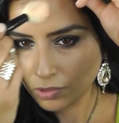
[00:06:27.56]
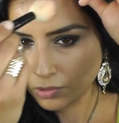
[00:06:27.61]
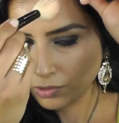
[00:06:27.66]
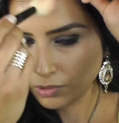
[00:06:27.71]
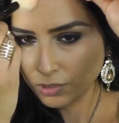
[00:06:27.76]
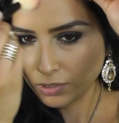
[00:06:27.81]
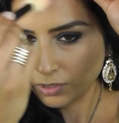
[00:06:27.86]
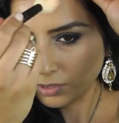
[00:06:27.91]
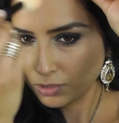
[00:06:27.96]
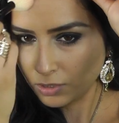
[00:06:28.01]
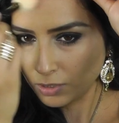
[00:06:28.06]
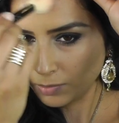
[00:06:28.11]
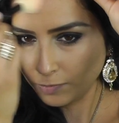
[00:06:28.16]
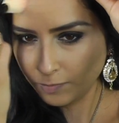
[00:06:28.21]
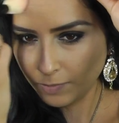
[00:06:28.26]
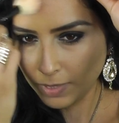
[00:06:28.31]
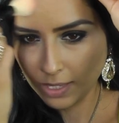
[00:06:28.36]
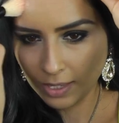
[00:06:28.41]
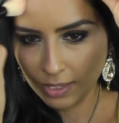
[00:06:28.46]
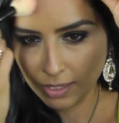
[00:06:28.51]
to contour the top
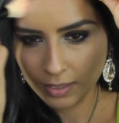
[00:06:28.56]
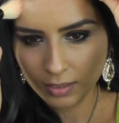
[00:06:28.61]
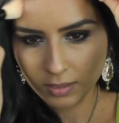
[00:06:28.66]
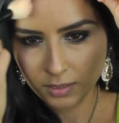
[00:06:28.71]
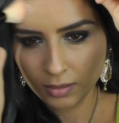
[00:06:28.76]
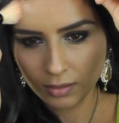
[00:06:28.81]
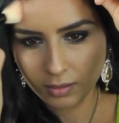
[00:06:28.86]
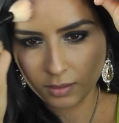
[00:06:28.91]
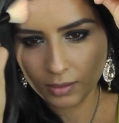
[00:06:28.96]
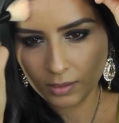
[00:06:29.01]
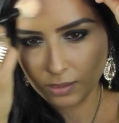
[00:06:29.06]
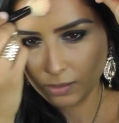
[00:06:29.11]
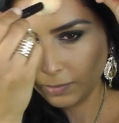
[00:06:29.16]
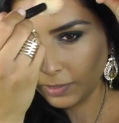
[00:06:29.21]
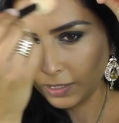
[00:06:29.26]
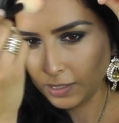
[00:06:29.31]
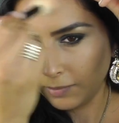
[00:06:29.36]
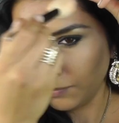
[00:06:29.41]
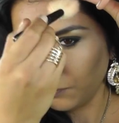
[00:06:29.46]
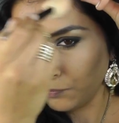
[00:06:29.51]
of my head a little
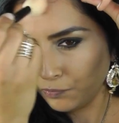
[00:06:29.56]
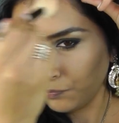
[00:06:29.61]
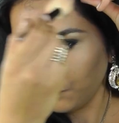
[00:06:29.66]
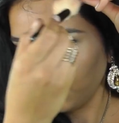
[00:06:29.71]
bit.